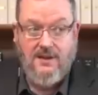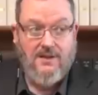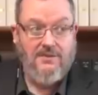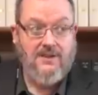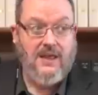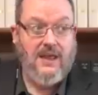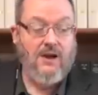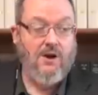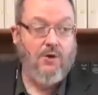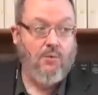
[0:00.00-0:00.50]

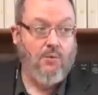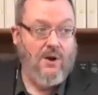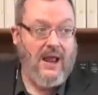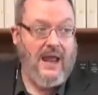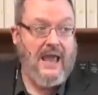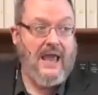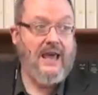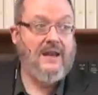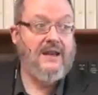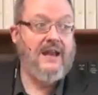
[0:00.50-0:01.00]
that
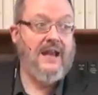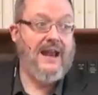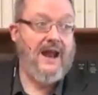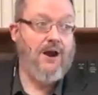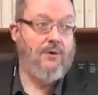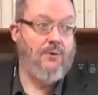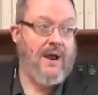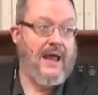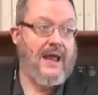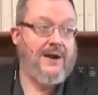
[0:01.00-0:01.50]
Iran and
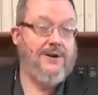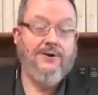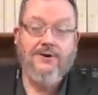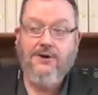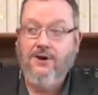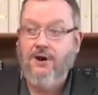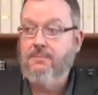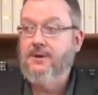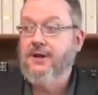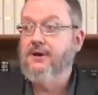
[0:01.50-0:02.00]
Iraq are
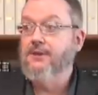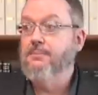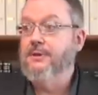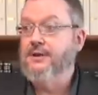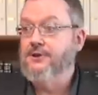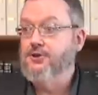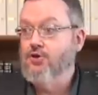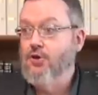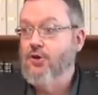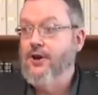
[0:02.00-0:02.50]
going to be able to
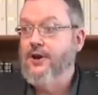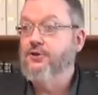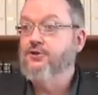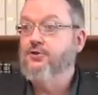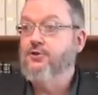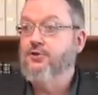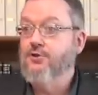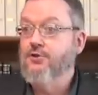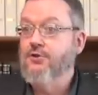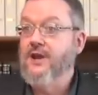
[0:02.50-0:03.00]
be joined
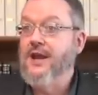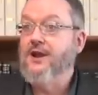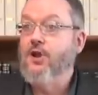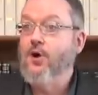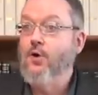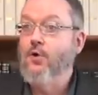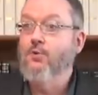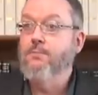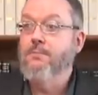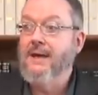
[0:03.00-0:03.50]
to create
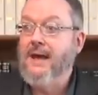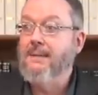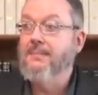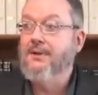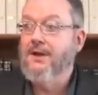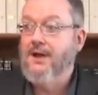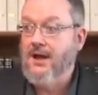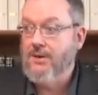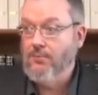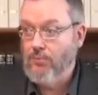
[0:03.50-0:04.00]
old
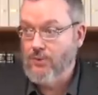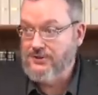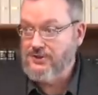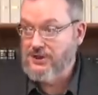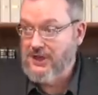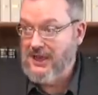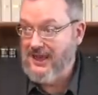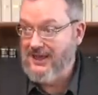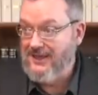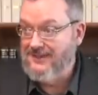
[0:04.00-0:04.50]
Babylon once
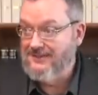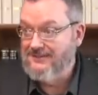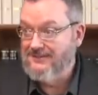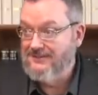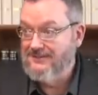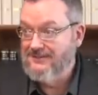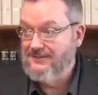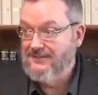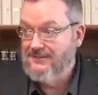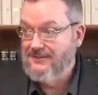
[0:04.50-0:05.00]
again.
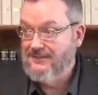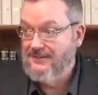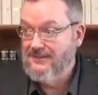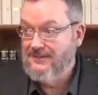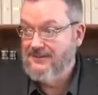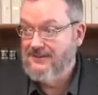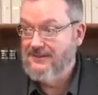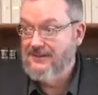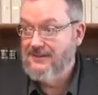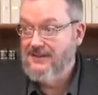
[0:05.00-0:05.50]

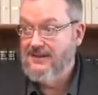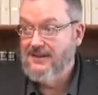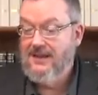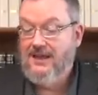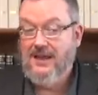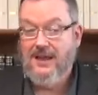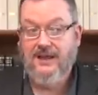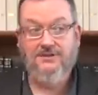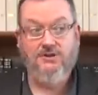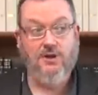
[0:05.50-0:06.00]

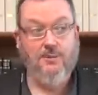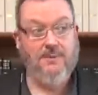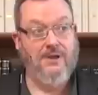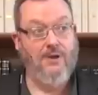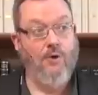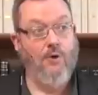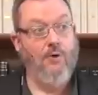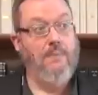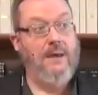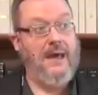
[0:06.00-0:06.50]
It's going to be
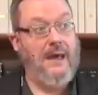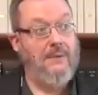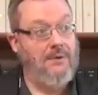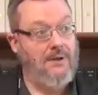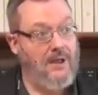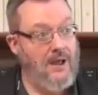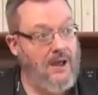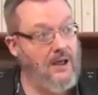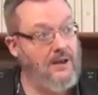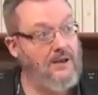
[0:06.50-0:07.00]
Old
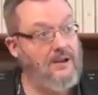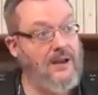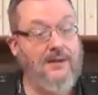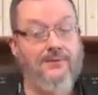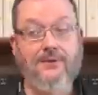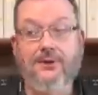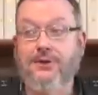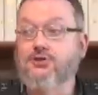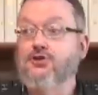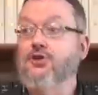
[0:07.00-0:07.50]
Babylon
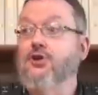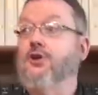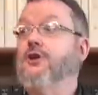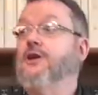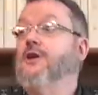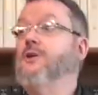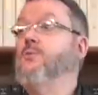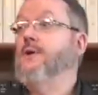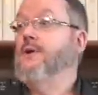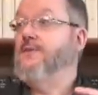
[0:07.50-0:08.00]
and then
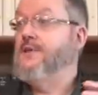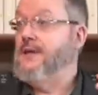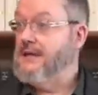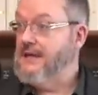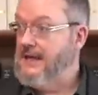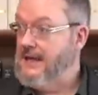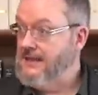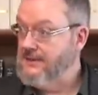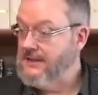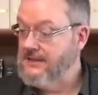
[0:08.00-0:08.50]
Turkey with
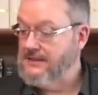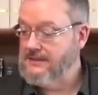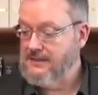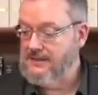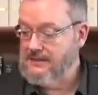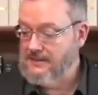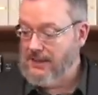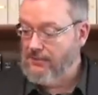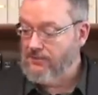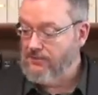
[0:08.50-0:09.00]
it, and then
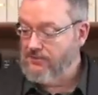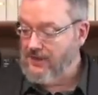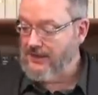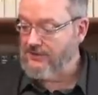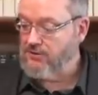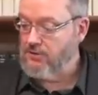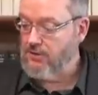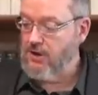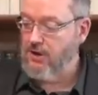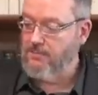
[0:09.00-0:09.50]
the other
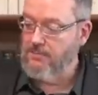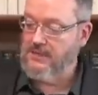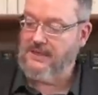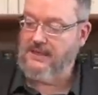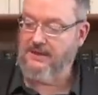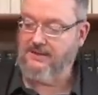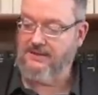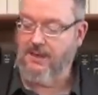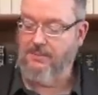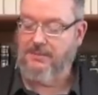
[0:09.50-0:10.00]
things are going to
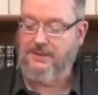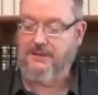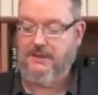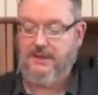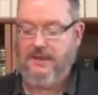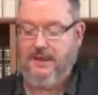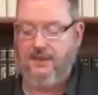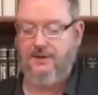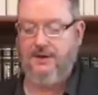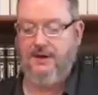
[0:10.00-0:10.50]
begin coming
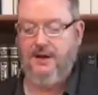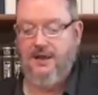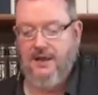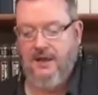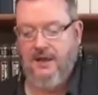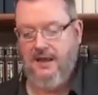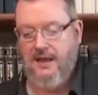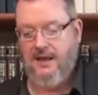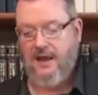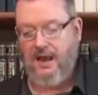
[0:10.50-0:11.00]
together.
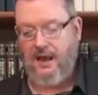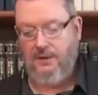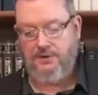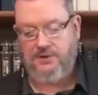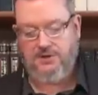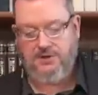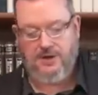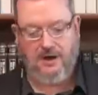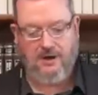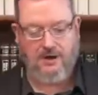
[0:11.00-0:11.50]
I was
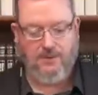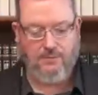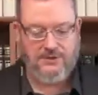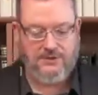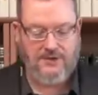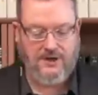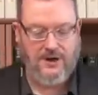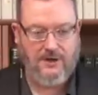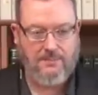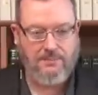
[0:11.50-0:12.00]
sharing
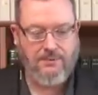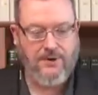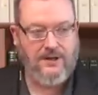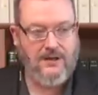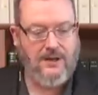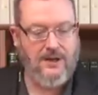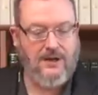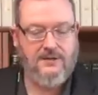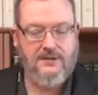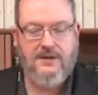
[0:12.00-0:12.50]
with Derek,
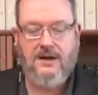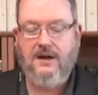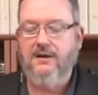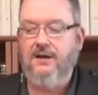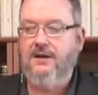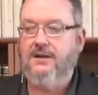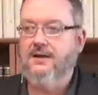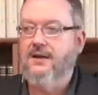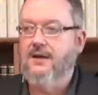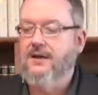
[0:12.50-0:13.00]
uh,
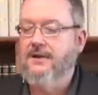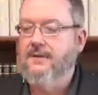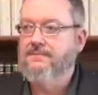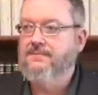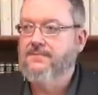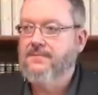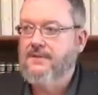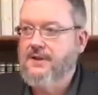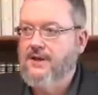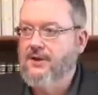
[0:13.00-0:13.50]
Derek uh,
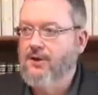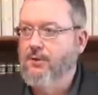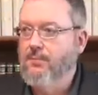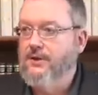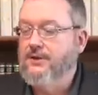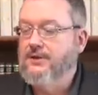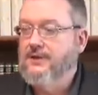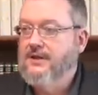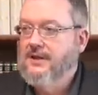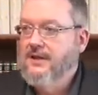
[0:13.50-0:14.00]

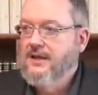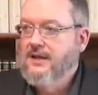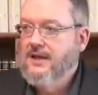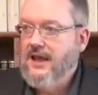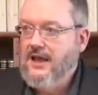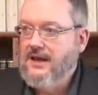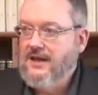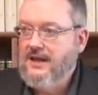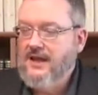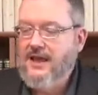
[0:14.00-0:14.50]
Gilbert,
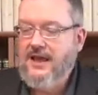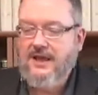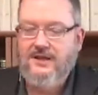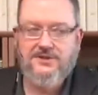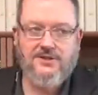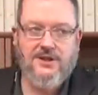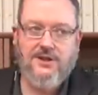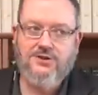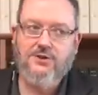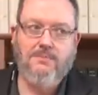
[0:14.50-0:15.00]
and he has
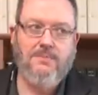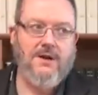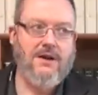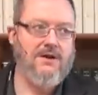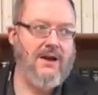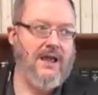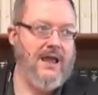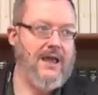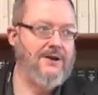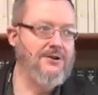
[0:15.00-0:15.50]
such a
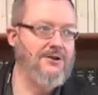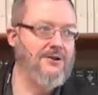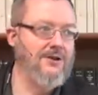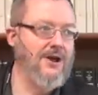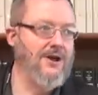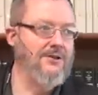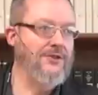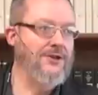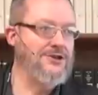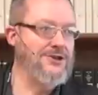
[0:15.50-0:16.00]
better handle
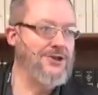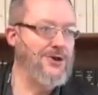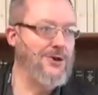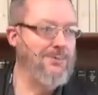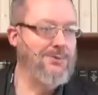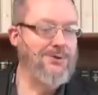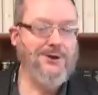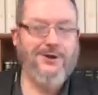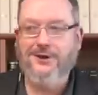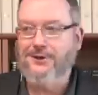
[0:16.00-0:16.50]
on the
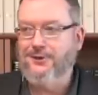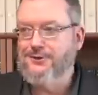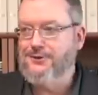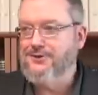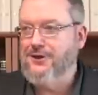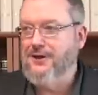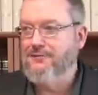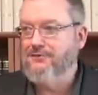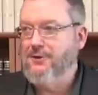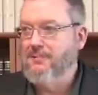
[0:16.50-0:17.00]
geopolitical
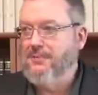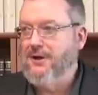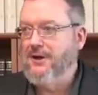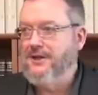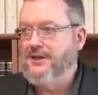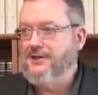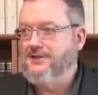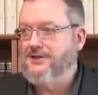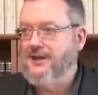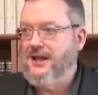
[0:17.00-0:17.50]
stuff in the Middle
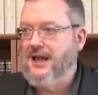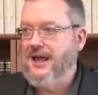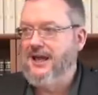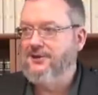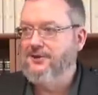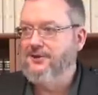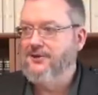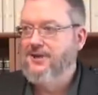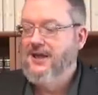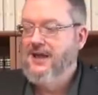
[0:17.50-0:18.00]
East than I
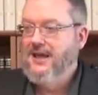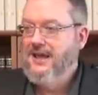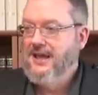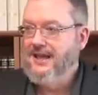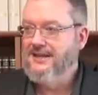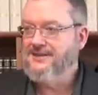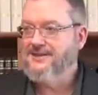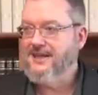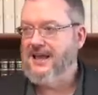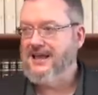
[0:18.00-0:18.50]
do.
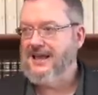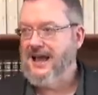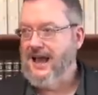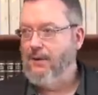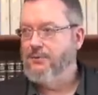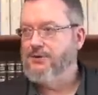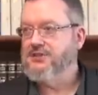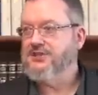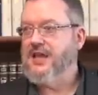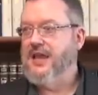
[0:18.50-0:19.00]
It's like I
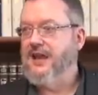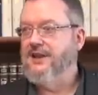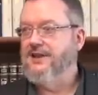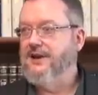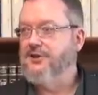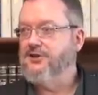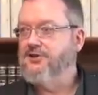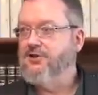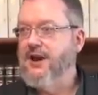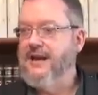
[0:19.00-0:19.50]
was standing
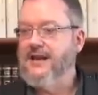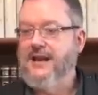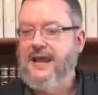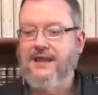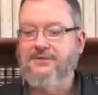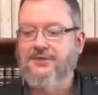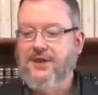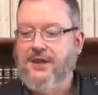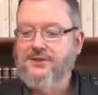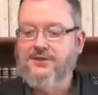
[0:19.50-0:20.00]
there trying to
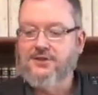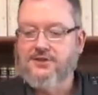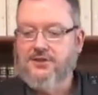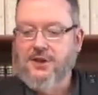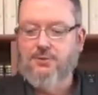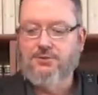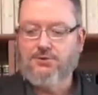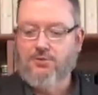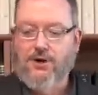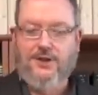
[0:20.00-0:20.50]
add things as
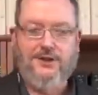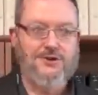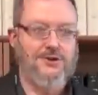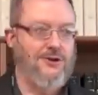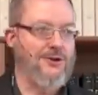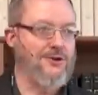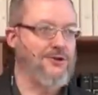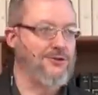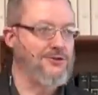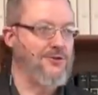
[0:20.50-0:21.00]
he was running
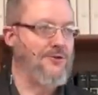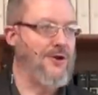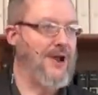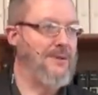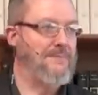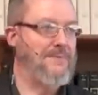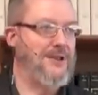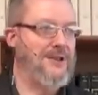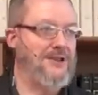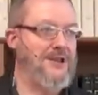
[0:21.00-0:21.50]
circles
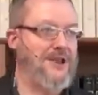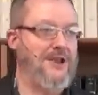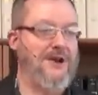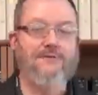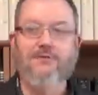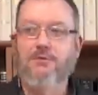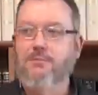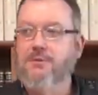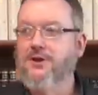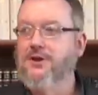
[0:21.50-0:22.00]
around me in the
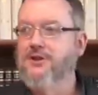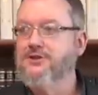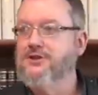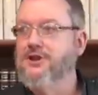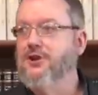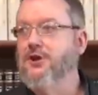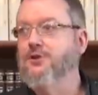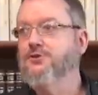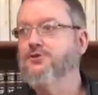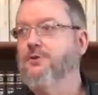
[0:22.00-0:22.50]
interview because he
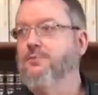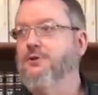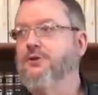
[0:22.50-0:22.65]
knows so